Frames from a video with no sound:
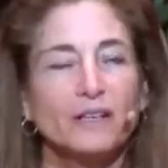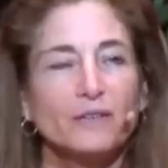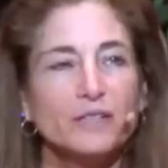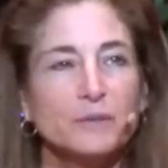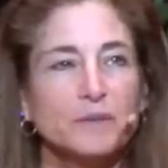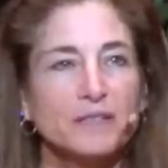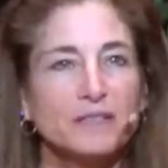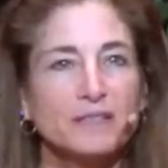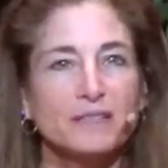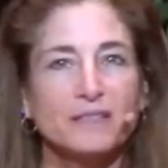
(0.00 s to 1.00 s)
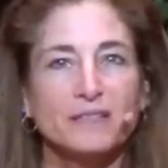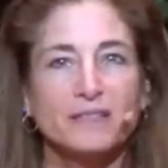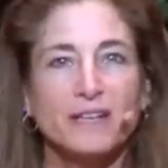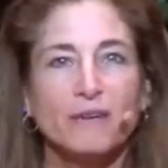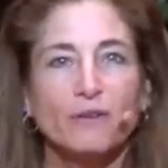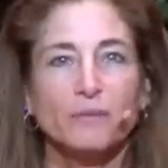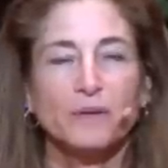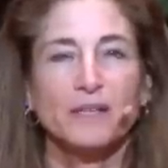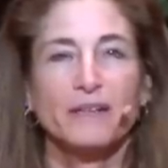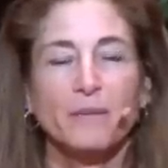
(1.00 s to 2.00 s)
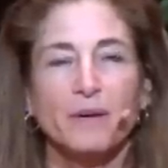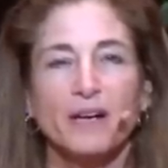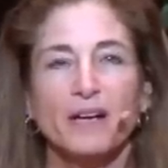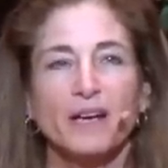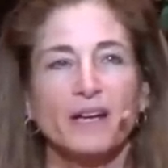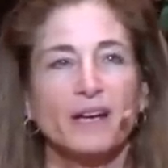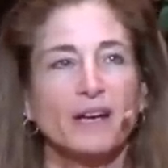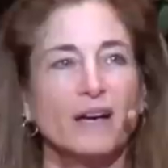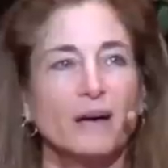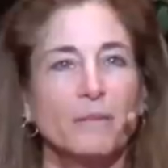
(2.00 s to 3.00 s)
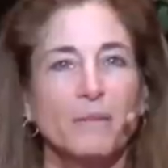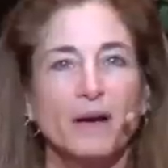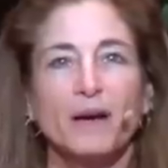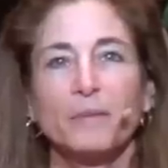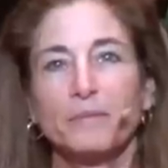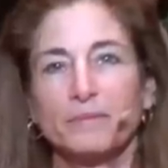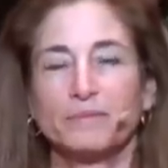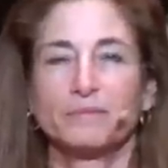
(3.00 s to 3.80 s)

Christmas to stay with me, and that meant I had a mob,